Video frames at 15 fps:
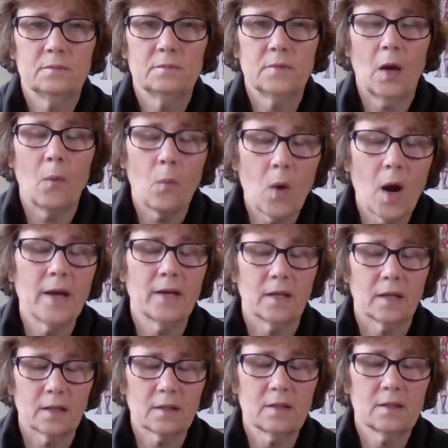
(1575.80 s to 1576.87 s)
I want
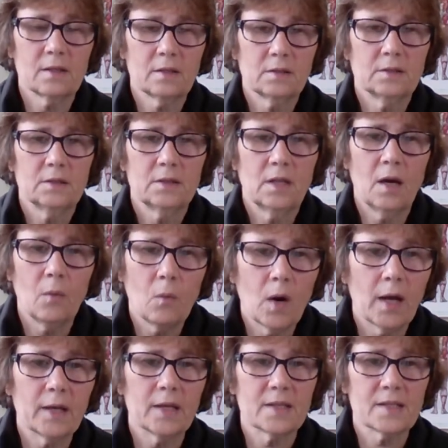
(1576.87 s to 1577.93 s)
it. I
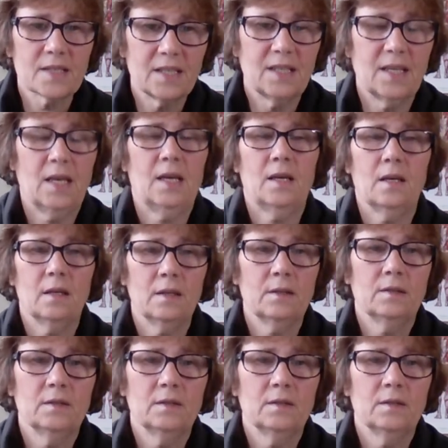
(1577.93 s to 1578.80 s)
want it today.